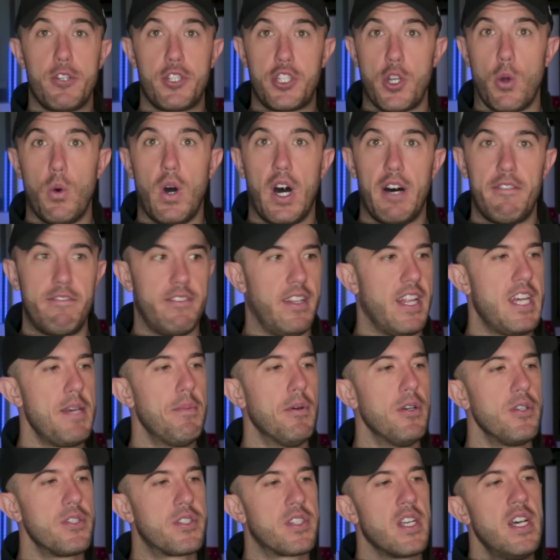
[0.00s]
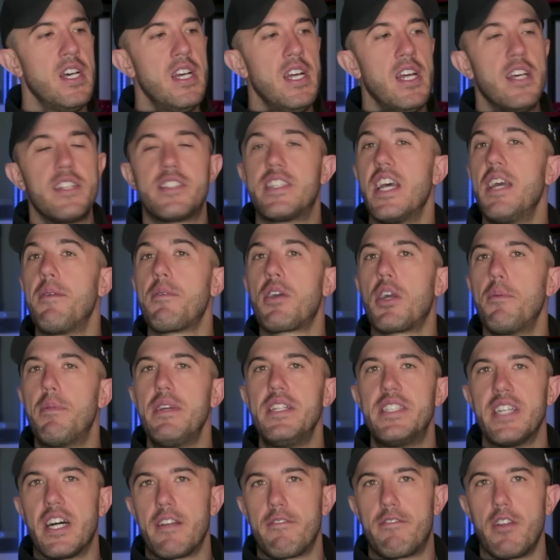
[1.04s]
show off labels. Same could be
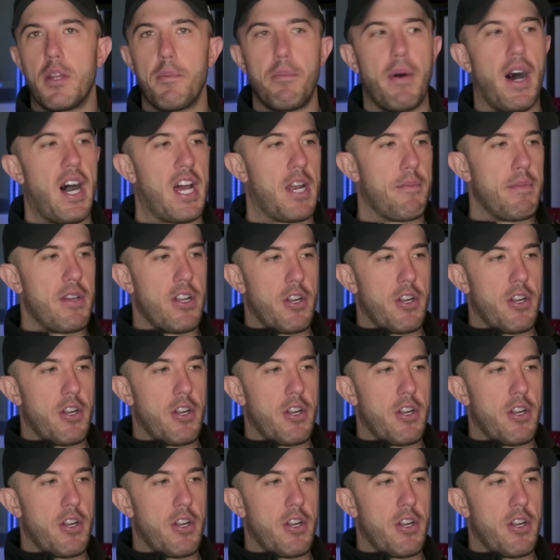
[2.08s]
done for the bottom